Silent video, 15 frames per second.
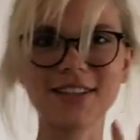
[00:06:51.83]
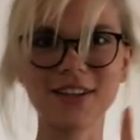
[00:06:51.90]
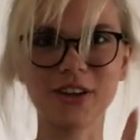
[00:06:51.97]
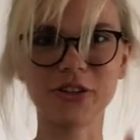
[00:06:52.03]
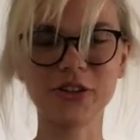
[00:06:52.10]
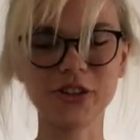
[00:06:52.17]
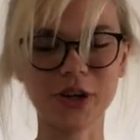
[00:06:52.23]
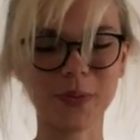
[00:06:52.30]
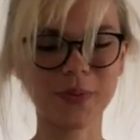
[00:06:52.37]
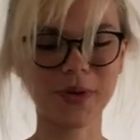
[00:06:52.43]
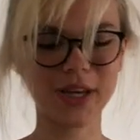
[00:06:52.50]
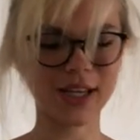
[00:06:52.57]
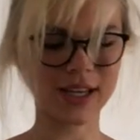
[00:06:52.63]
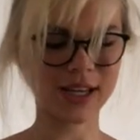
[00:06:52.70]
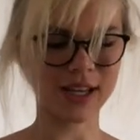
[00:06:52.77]
another
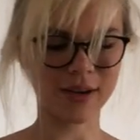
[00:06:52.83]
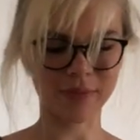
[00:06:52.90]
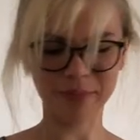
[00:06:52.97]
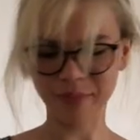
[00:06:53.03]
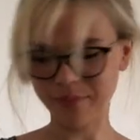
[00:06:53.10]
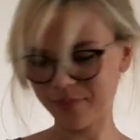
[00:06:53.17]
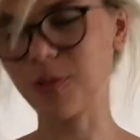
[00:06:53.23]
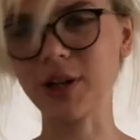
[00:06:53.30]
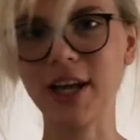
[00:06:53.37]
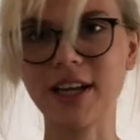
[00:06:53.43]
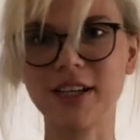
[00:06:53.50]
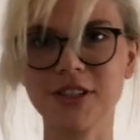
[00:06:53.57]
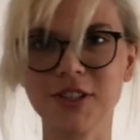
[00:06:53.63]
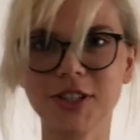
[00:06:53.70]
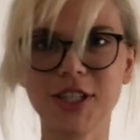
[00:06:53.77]
topic. We'll get
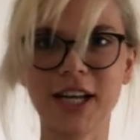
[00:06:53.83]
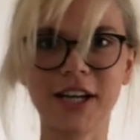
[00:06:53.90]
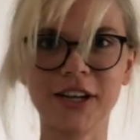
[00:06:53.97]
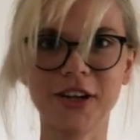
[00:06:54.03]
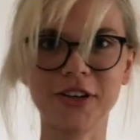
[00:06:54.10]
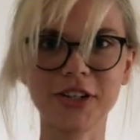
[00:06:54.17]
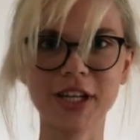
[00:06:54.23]
into that another